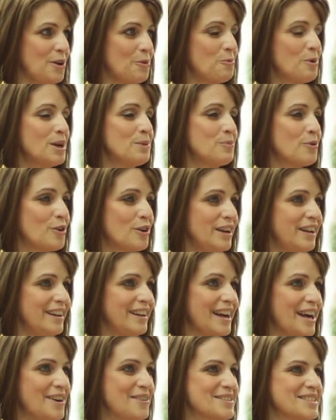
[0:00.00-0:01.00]
uh, one
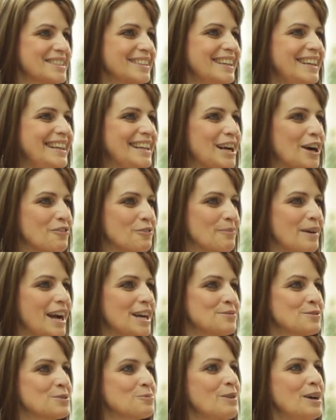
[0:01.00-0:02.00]
morning I was leaning over my
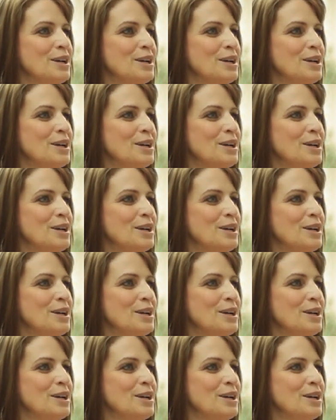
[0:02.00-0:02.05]
husband,